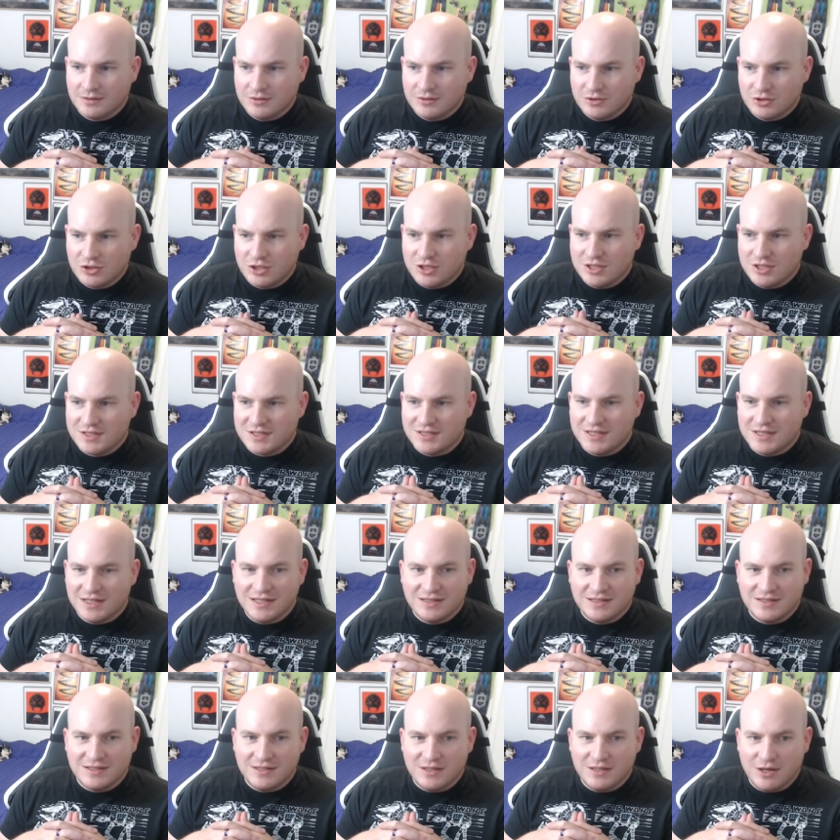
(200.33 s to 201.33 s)
She just
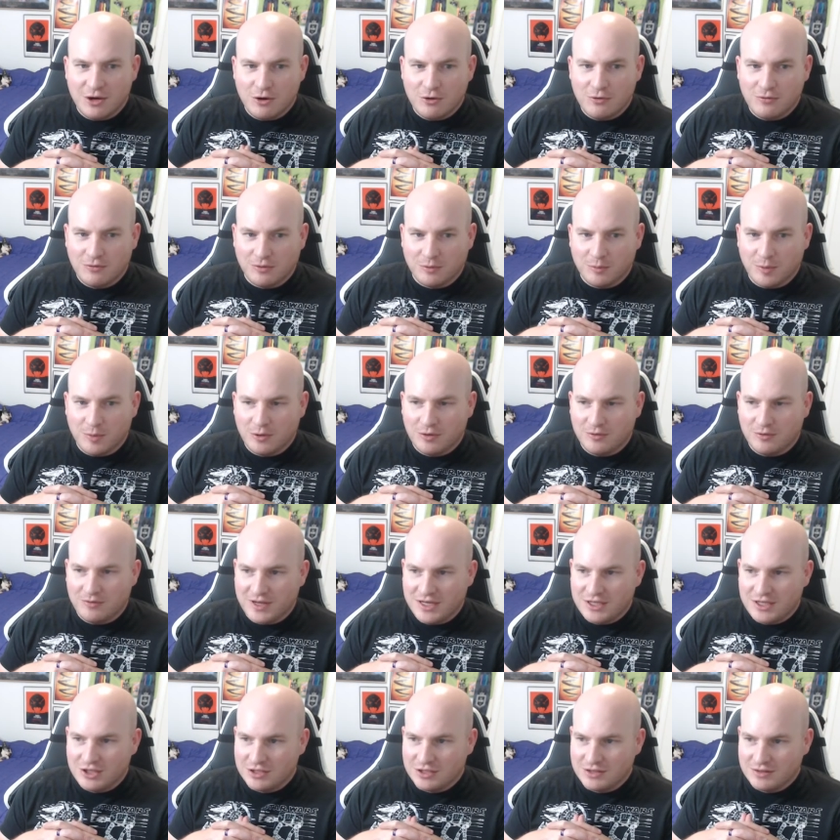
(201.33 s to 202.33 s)
needed to know for
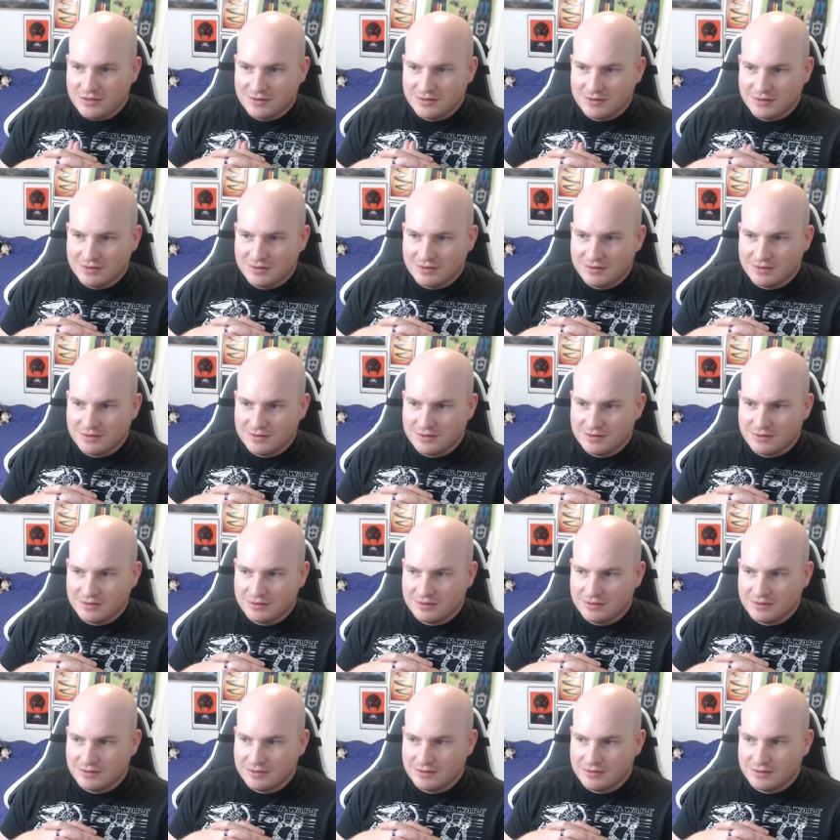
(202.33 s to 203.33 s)
motivation? You two
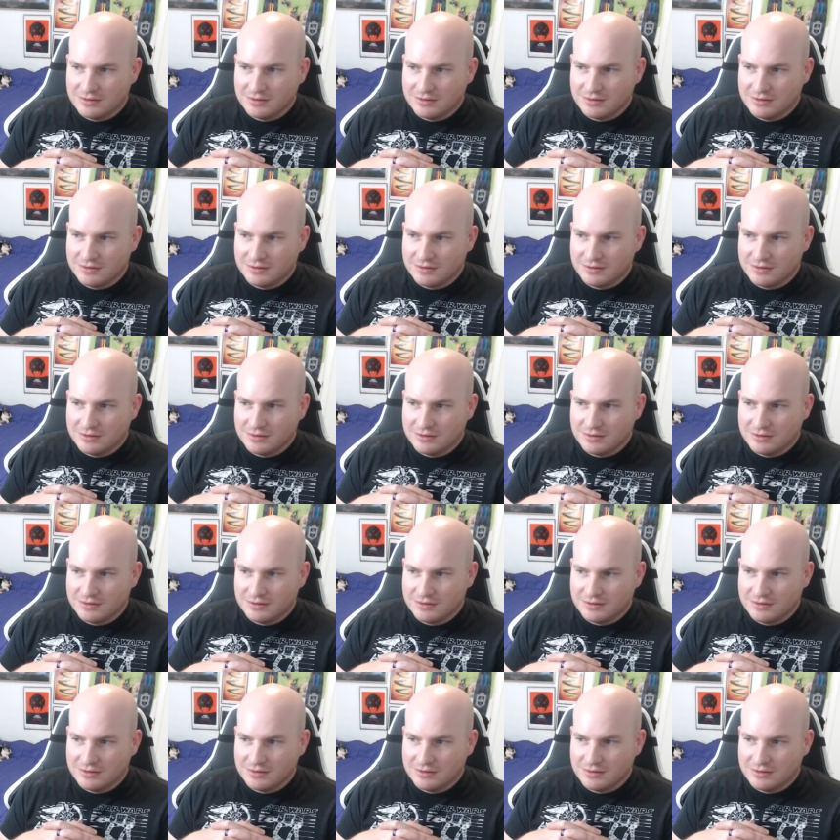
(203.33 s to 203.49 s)
disagree